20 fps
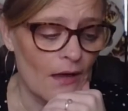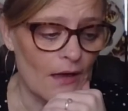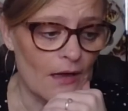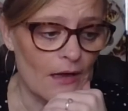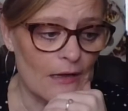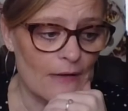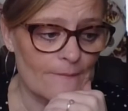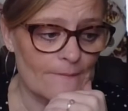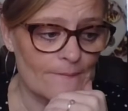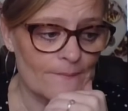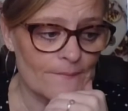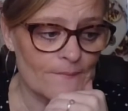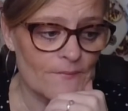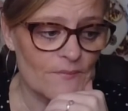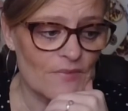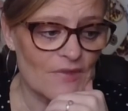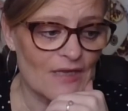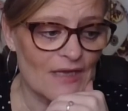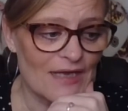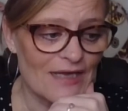Um,
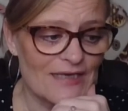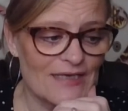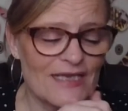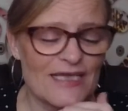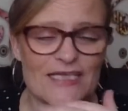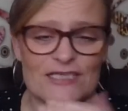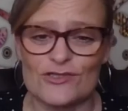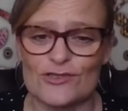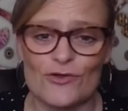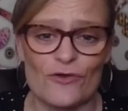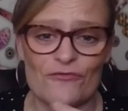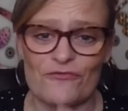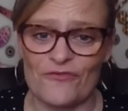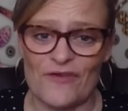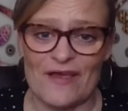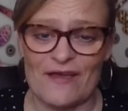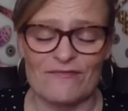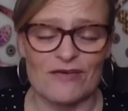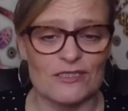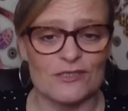and it's not
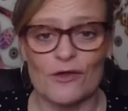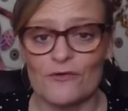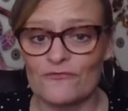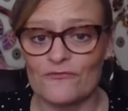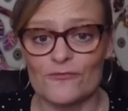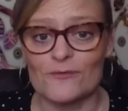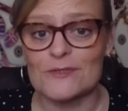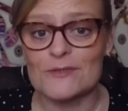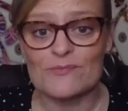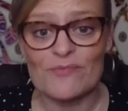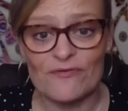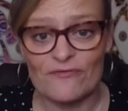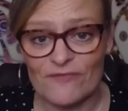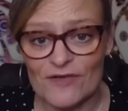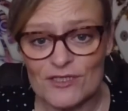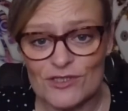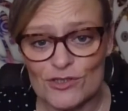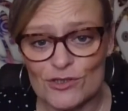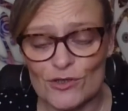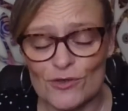fair. I don't feel it's
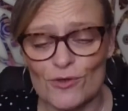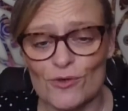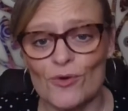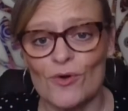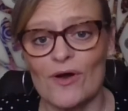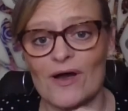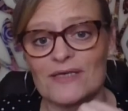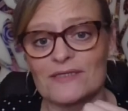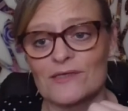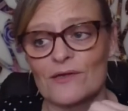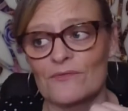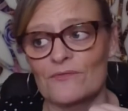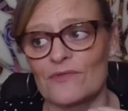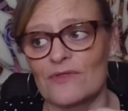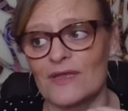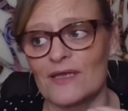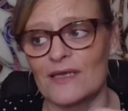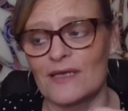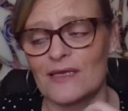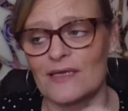professional. I don't
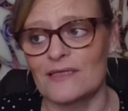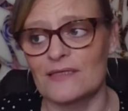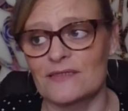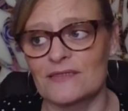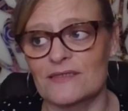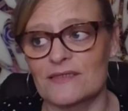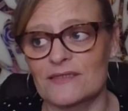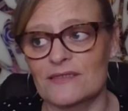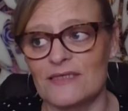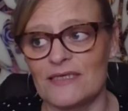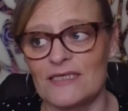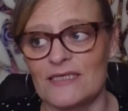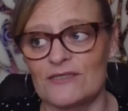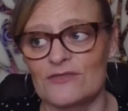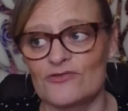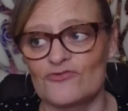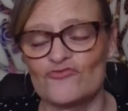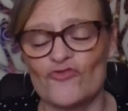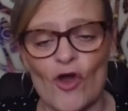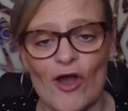think it's
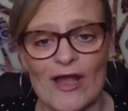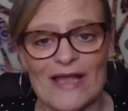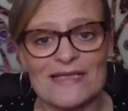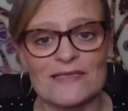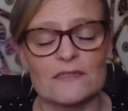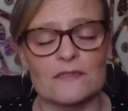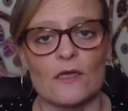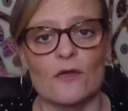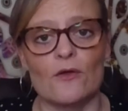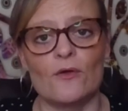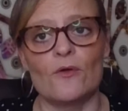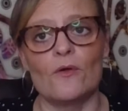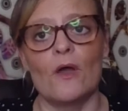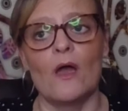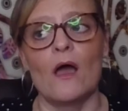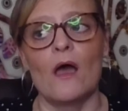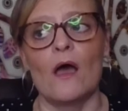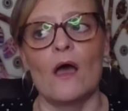it's right. So